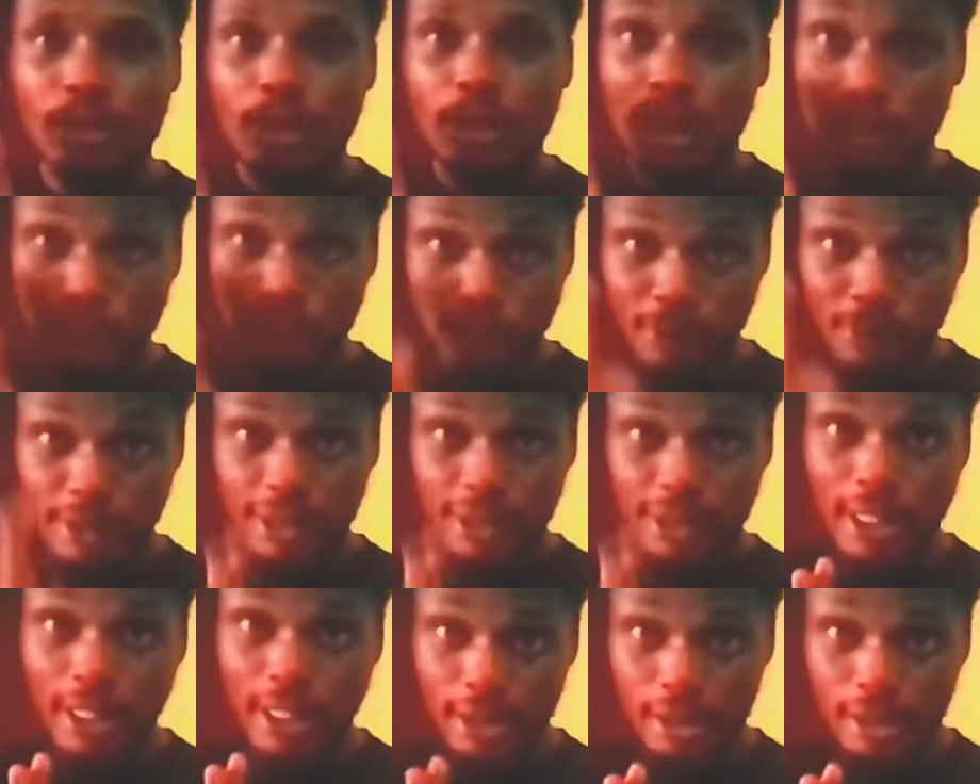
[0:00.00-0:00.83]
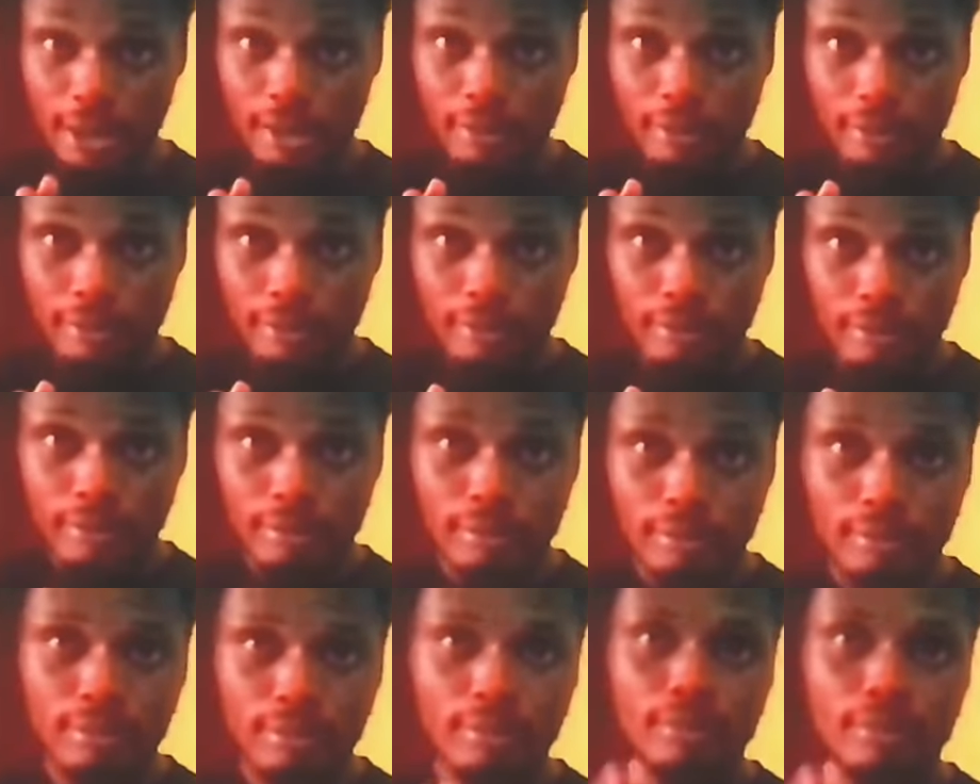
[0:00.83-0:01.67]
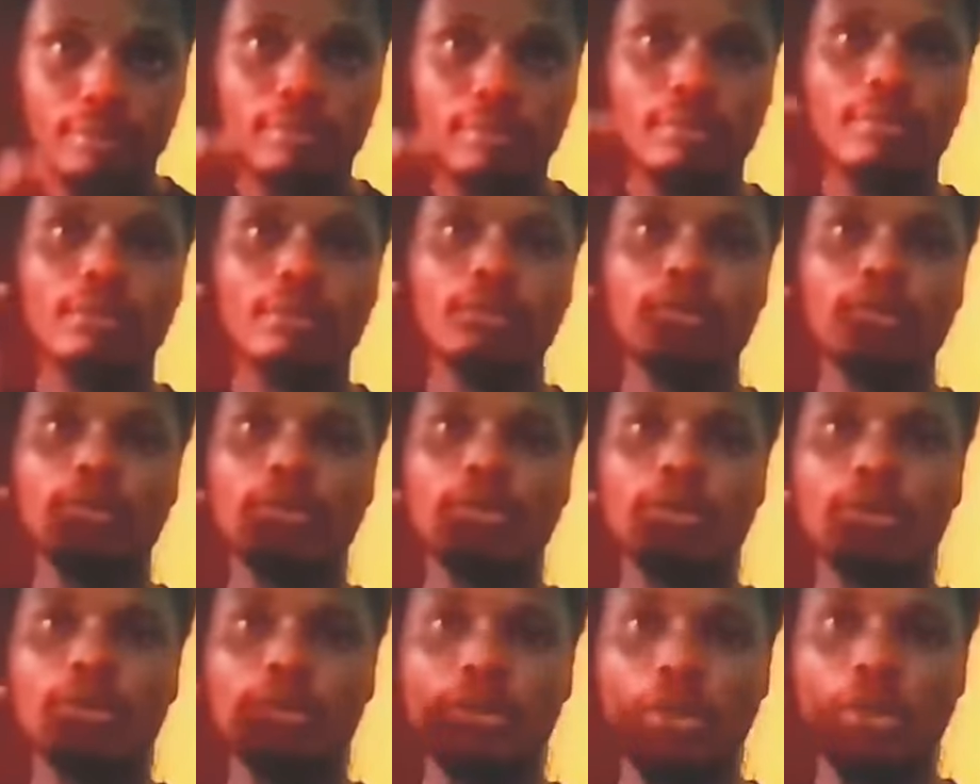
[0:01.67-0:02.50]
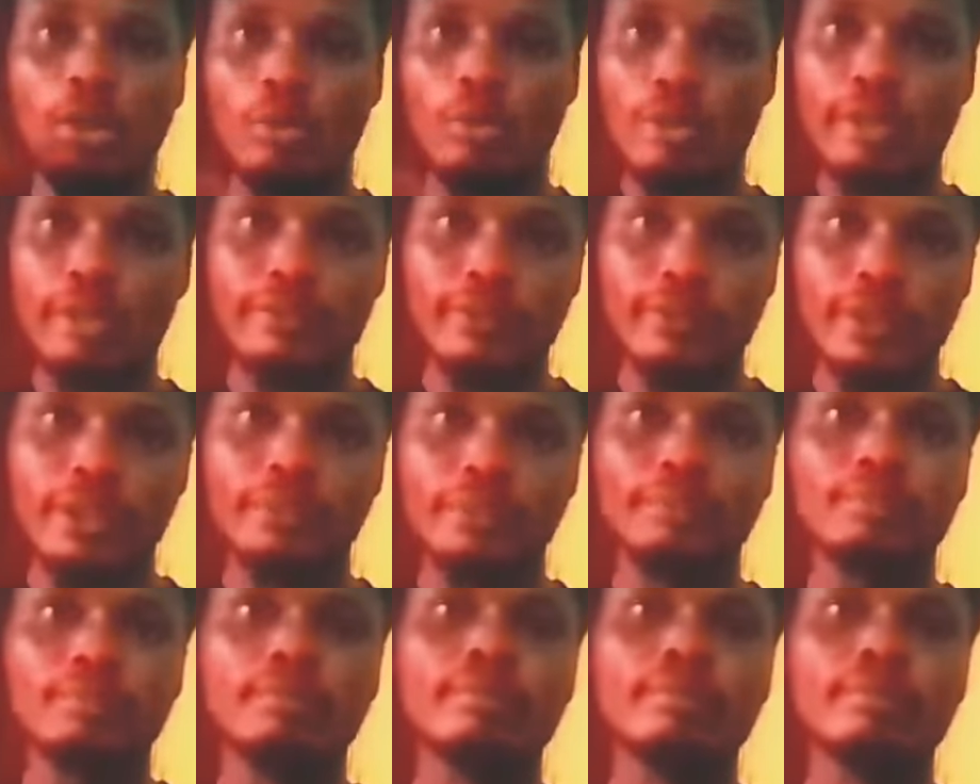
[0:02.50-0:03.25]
it must be steady, not wavering.